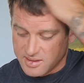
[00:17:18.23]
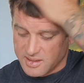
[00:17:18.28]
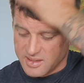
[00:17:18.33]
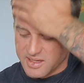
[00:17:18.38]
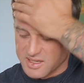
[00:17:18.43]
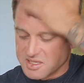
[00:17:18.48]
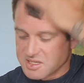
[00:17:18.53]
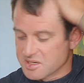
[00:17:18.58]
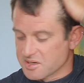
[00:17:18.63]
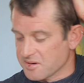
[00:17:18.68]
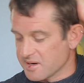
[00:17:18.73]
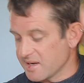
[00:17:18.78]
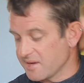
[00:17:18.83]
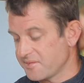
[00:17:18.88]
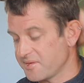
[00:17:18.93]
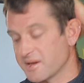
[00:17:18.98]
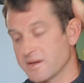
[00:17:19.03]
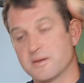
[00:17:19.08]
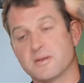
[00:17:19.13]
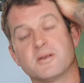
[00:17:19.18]
It's a great
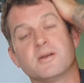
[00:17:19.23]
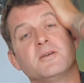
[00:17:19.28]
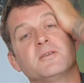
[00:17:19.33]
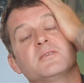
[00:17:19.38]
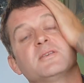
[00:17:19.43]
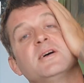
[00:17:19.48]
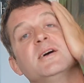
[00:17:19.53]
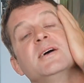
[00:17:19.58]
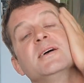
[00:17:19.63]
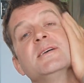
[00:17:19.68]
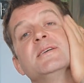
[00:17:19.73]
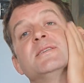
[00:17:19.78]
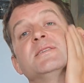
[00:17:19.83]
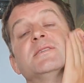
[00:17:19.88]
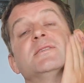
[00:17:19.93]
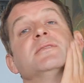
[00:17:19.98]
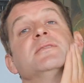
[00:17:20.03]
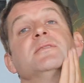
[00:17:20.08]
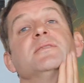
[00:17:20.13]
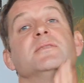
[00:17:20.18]
thing on hot
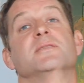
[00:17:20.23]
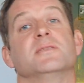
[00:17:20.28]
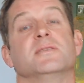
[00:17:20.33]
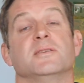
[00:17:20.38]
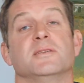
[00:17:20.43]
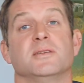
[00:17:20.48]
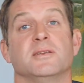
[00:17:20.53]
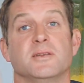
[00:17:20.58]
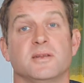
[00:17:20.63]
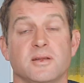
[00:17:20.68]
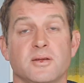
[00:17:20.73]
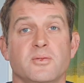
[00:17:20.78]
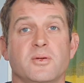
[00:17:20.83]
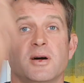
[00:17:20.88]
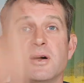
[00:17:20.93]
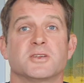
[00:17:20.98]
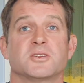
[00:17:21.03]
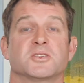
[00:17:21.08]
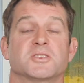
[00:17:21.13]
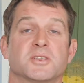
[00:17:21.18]
days. You
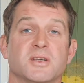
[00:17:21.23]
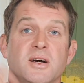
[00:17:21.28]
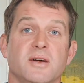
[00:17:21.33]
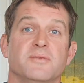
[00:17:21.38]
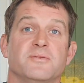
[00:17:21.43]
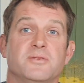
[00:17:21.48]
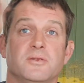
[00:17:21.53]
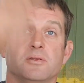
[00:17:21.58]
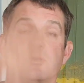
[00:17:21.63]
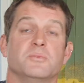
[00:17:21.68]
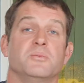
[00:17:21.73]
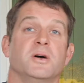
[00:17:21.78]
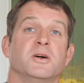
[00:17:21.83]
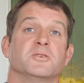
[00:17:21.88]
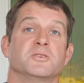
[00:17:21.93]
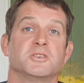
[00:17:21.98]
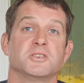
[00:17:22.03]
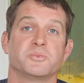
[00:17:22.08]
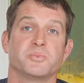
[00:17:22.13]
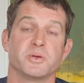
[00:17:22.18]
are just going through the
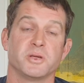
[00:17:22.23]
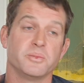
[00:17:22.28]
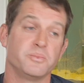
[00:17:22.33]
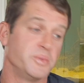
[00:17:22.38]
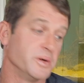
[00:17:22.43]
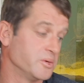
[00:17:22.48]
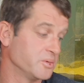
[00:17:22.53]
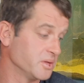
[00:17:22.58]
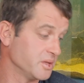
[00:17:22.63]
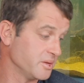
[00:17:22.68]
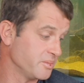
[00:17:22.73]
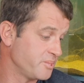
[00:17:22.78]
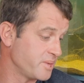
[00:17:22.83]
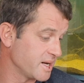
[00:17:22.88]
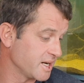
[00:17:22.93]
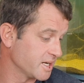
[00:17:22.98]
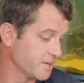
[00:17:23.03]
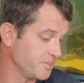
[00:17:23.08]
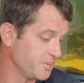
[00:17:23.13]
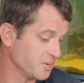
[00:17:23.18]
motions, but you're building the
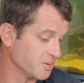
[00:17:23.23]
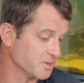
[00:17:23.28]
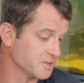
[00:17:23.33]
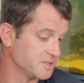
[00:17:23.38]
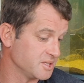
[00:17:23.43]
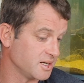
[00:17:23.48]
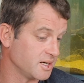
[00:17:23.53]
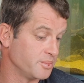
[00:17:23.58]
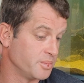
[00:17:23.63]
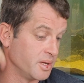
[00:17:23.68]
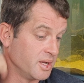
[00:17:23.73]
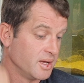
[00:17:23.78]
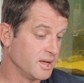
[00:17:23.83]
peg up all the time.